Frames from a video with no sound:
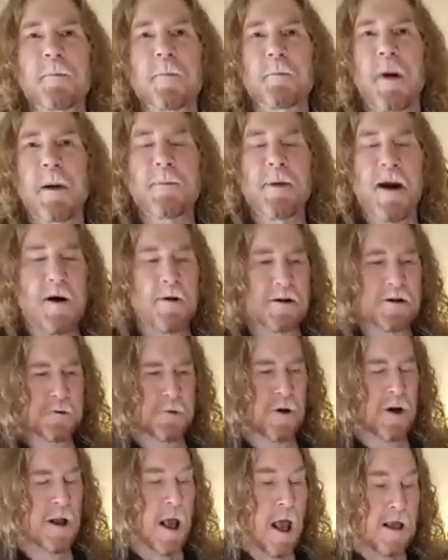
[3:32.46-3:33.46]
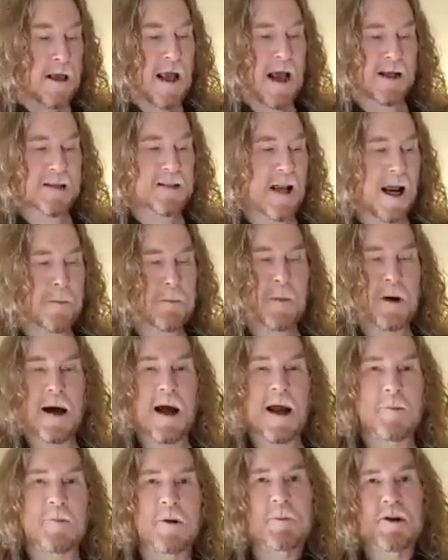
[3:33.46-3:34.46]
my parents were. Yes,
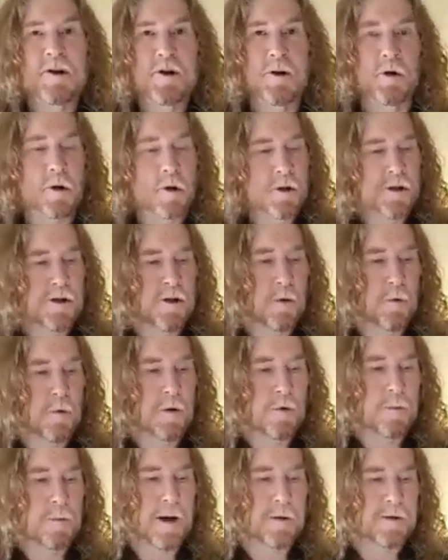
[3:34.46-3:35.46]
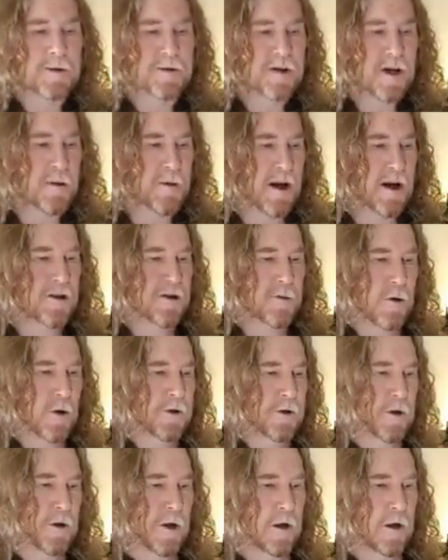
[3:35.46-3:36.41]
I'm immature, so we were about the same age emotionally.